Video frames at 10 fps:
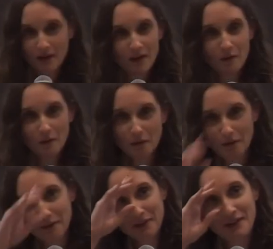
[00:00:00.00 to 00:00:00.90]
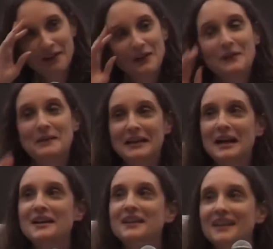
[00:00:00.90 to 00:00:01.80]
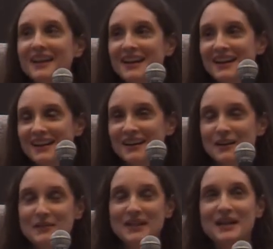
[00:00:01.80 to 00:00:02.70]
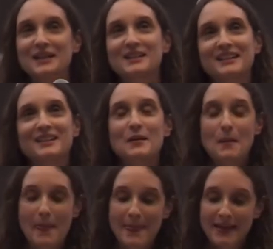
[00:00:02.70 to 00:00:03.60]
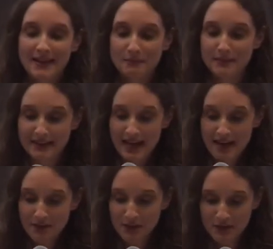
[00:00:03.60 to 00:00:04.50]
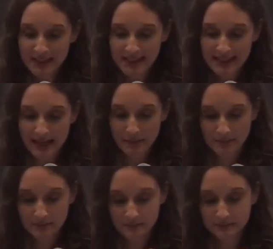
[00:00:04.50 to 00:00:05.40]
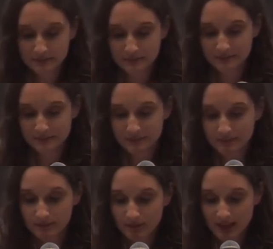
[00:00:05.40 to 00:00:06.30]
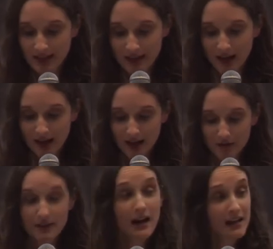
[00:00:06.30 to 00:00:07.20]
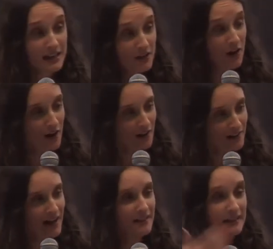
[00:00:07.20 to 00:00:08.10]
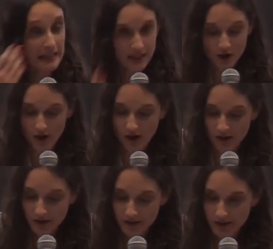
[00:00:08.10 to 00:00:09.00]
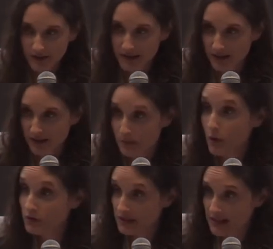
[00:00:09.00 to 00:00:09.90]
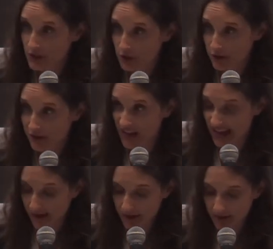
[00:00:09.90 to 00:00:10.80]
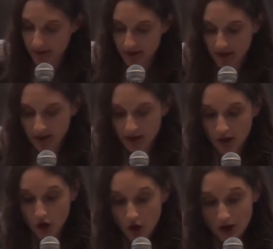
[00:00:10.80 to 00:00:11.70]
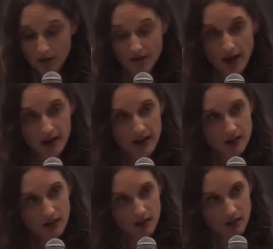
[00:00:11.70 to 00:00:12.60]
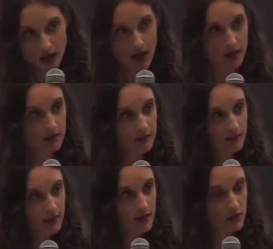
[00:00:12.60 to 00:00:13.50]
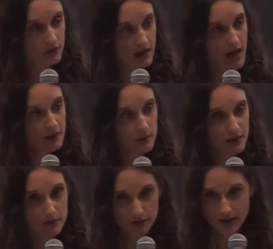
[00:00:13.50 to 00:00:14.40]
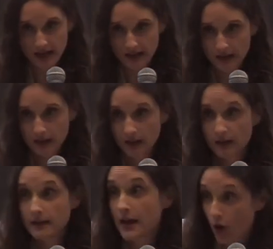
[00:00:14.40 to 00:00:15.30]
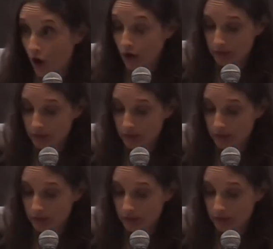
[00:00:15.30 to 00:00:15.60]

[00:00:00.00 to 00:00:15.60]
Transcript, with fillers: Ooh, oh my God. Oh my God. Never doing this again. Uh, veha ikar and the ikar is the, the most essential thing. Lo lefached klal is to not be afraid at all.